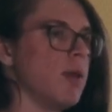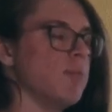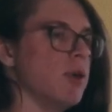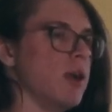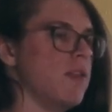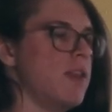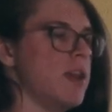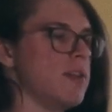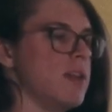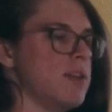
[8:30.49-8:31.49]
but
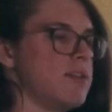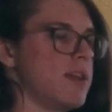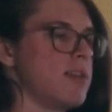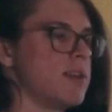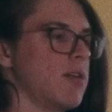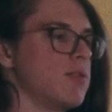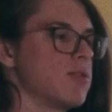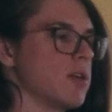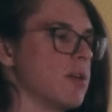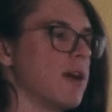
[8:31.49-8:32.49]
it sends out a
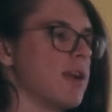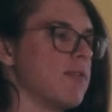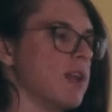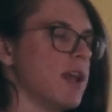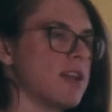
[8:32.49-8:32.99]
certain amount of light,